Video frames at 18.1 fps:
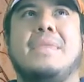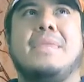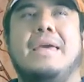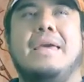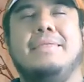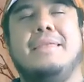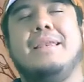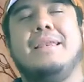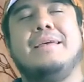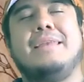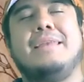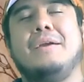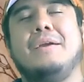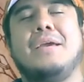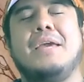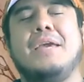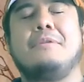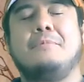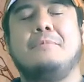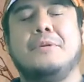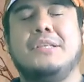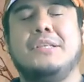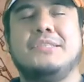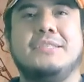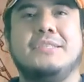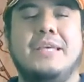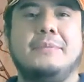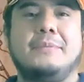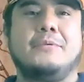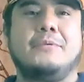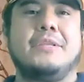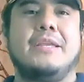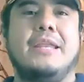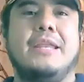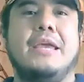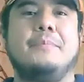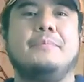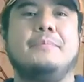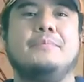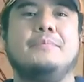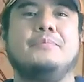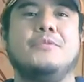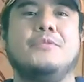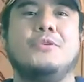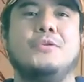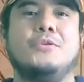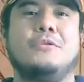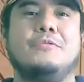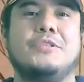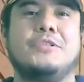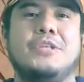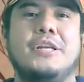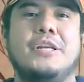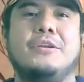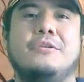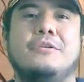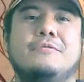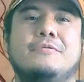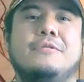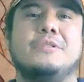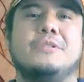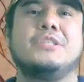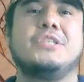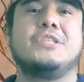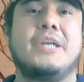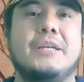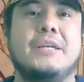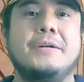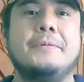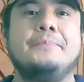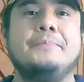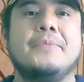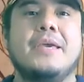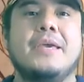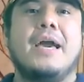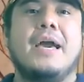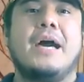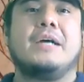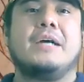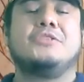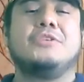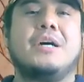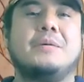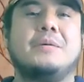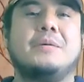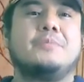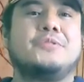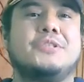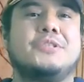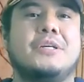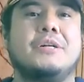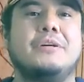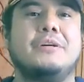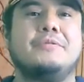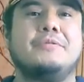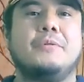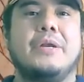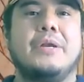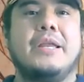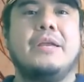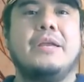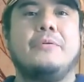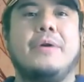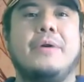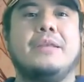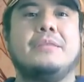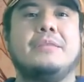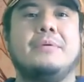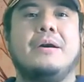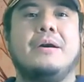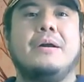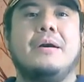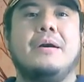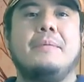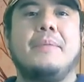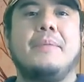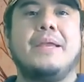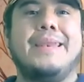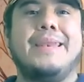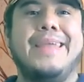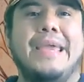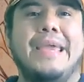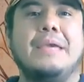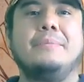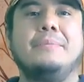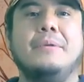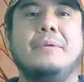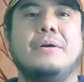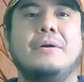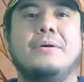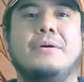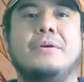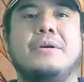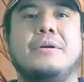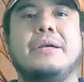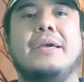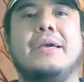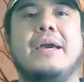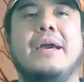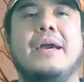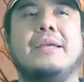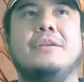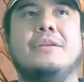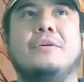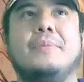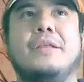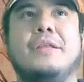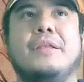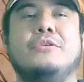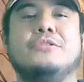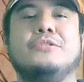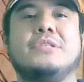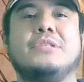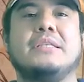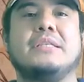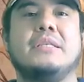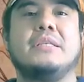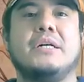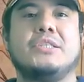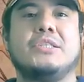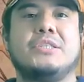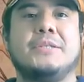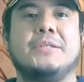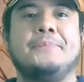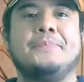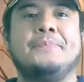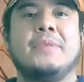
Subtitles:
and then I came up with this name, with the name you officially know for the channel. As you have observed, when I write my name, Jorge, I normally use a dash.